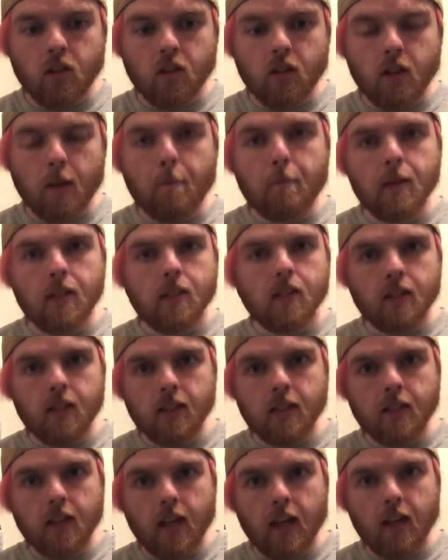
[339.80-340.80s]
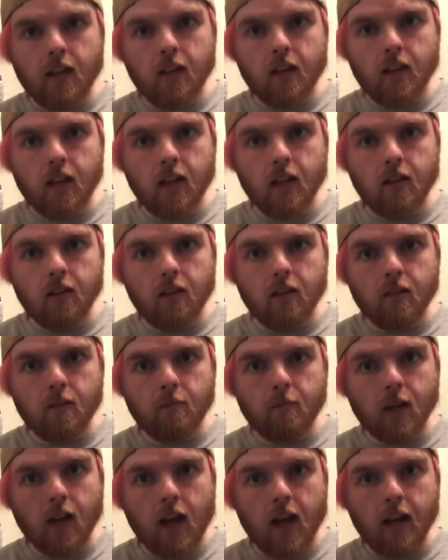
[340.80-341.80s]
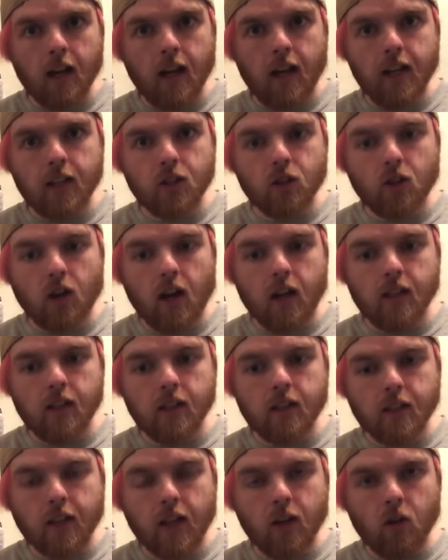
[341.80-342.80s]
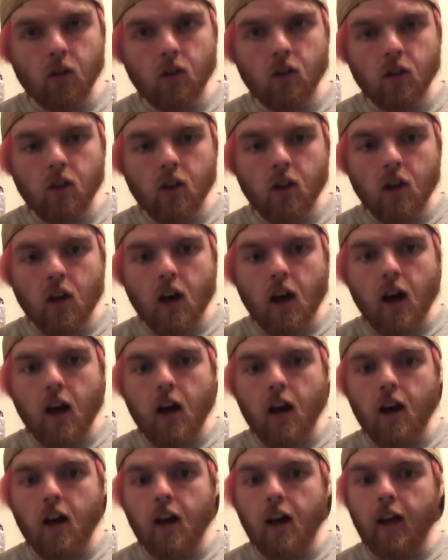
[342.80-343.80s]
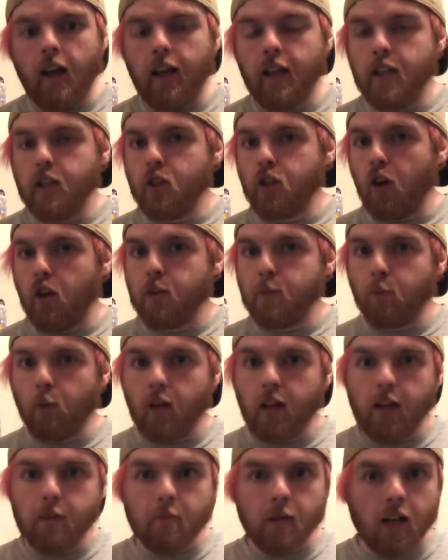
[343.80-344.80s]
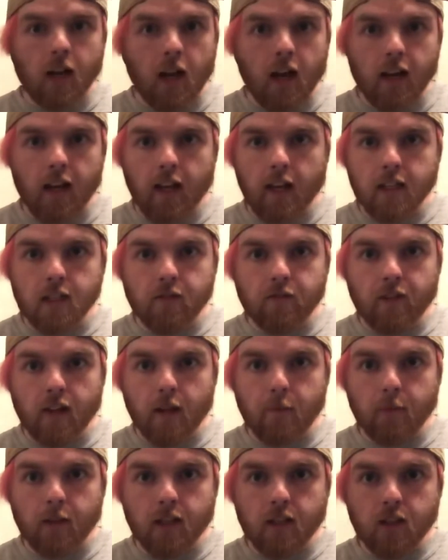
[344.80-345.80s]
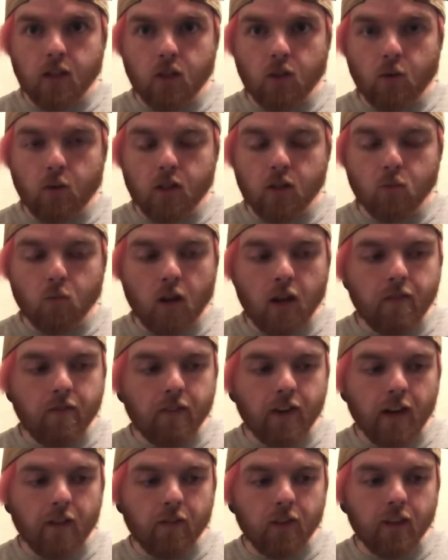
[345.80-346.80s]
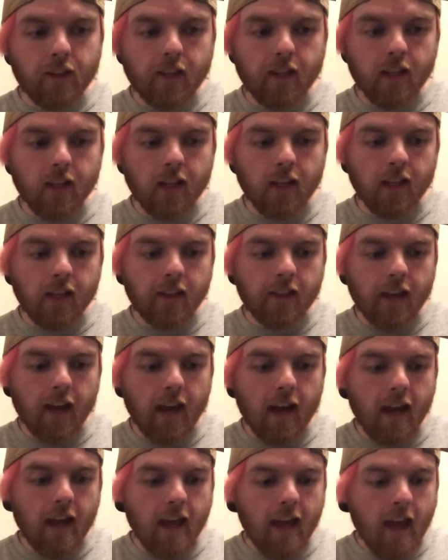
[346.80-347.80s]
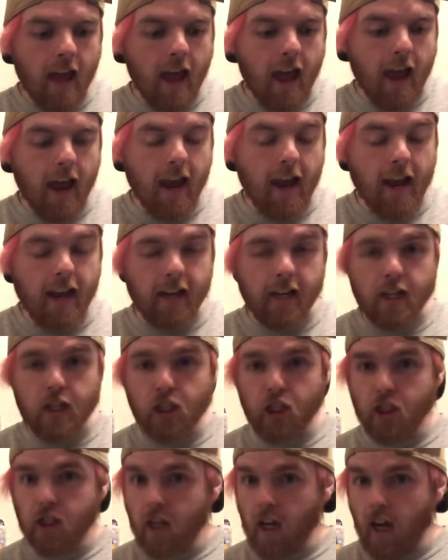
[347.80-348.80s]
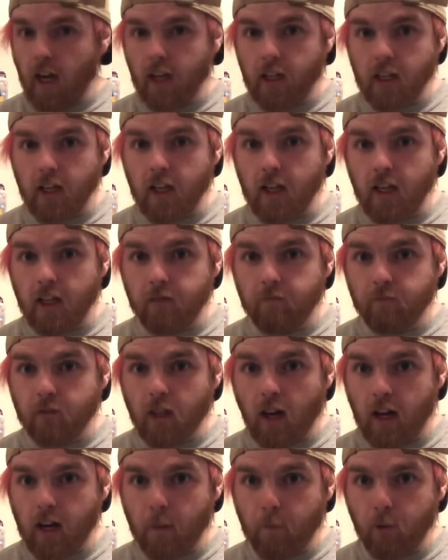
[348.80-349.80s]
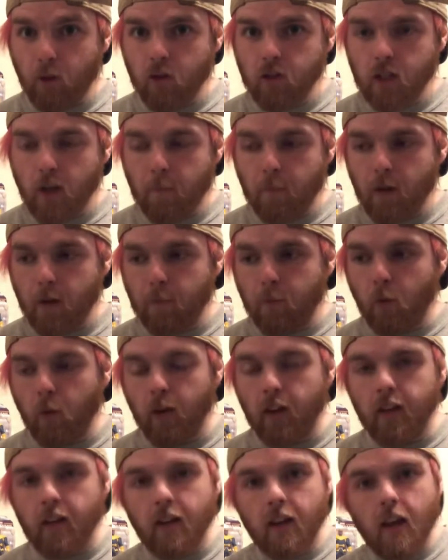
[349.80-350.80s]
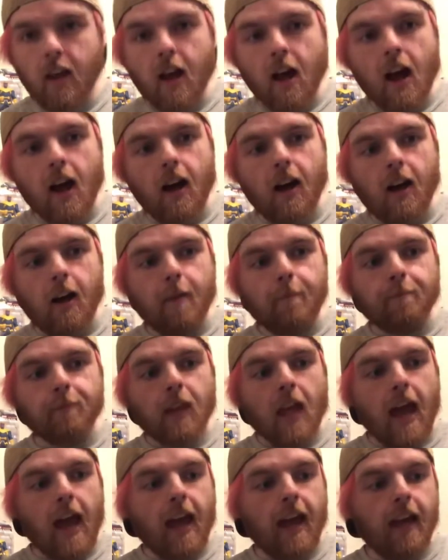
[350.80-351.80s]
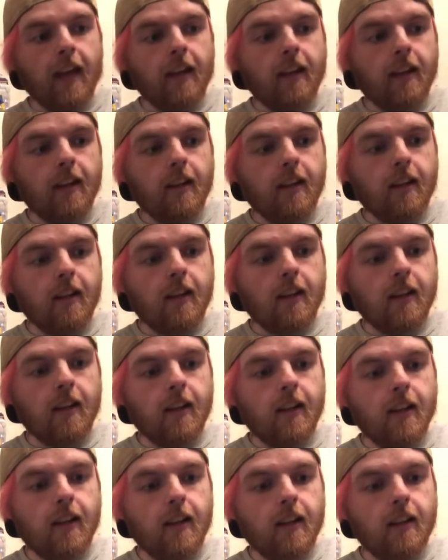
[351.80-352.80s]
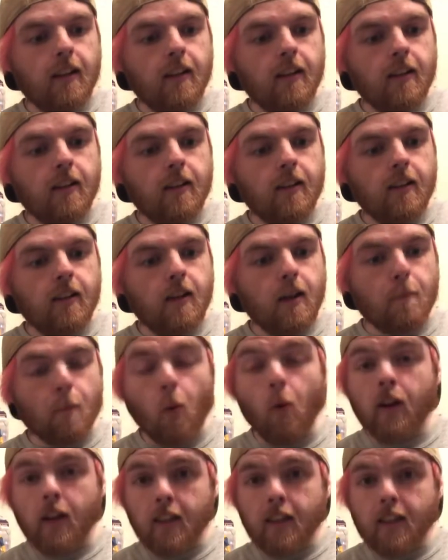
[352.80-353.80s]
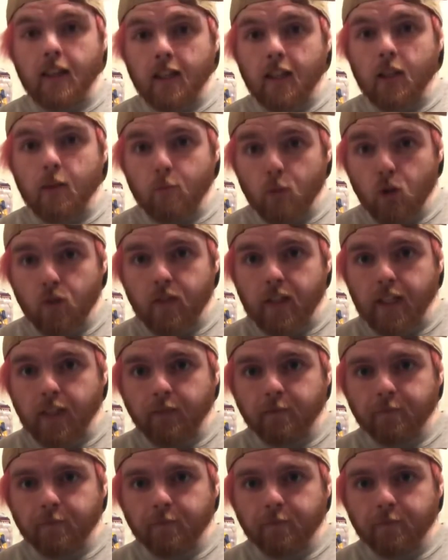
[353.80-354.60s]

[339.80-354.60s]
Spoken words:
business that McConaughey's trying to settle. He starts bringing McConaughey's family into it, his wife and everything like that, and it just kind of blows up at a point. At a point at the end of the movie,